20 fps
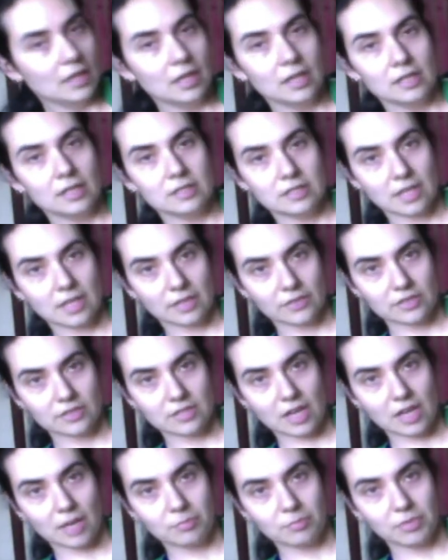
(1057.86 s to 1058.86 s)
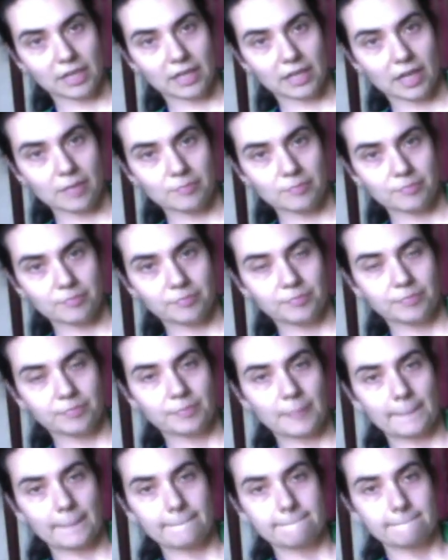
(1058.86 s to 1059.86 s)
take the top leg up,
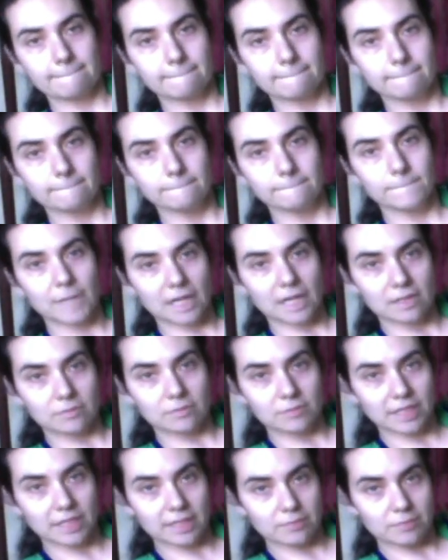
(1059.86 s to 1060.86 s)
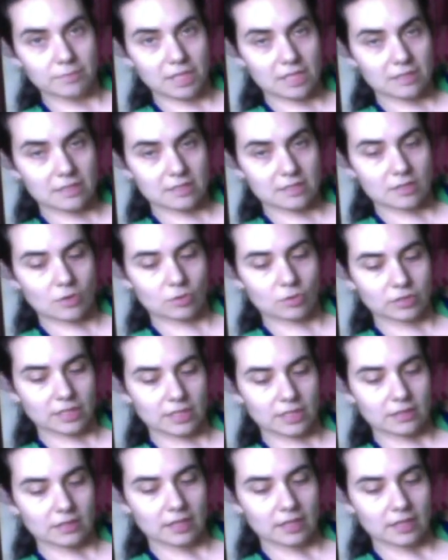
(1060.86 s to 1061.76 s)
bottom leg meets, hold it,